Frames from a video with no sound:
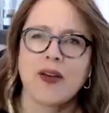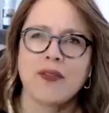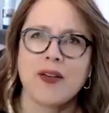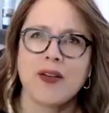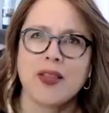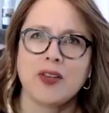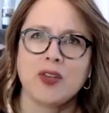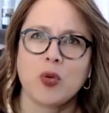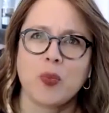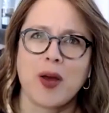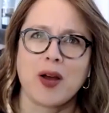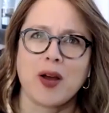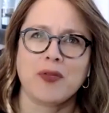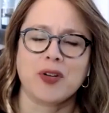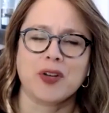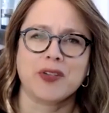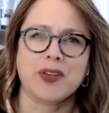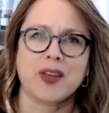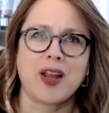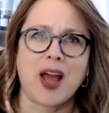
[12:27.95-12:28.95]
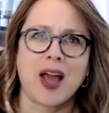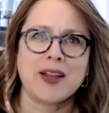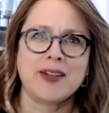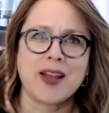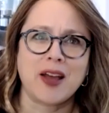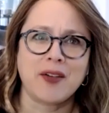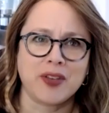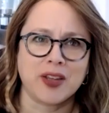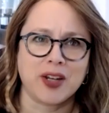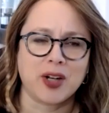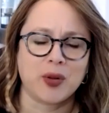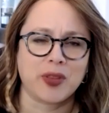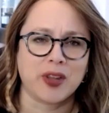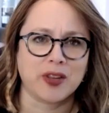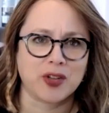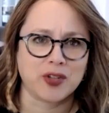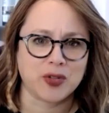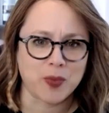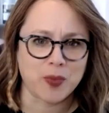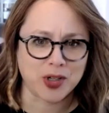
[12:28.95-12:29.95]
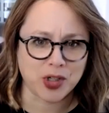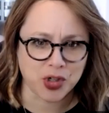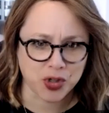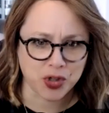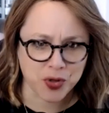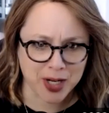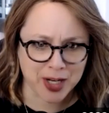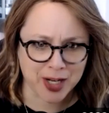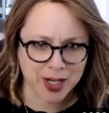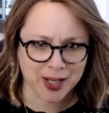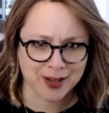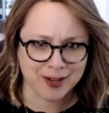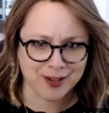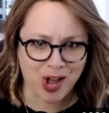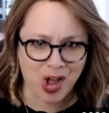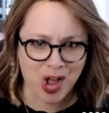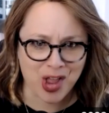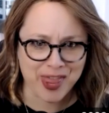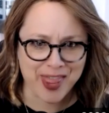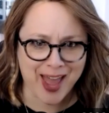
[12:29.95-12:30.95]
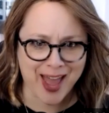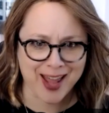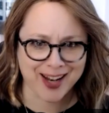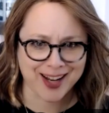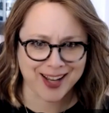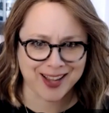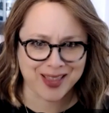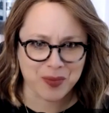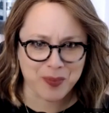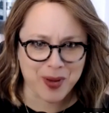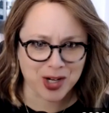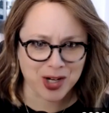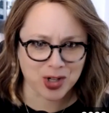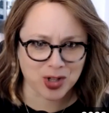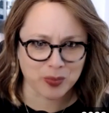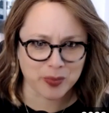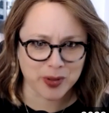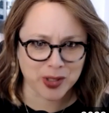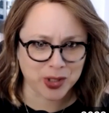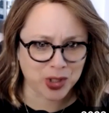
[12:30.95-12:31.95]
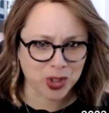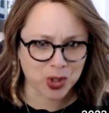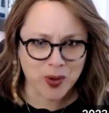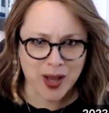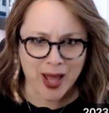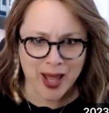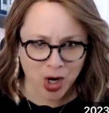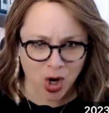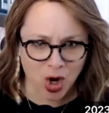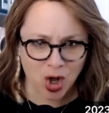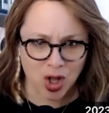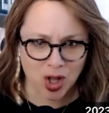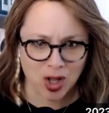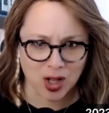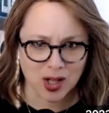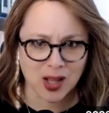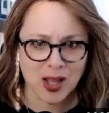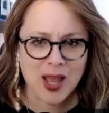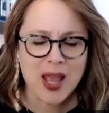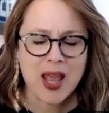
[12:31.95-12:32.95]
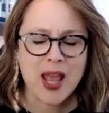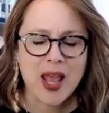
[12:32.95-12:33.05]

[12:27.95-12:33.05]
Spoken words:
I find that so powerful because I definitely don't think there's much training on that in the medical milieu at all.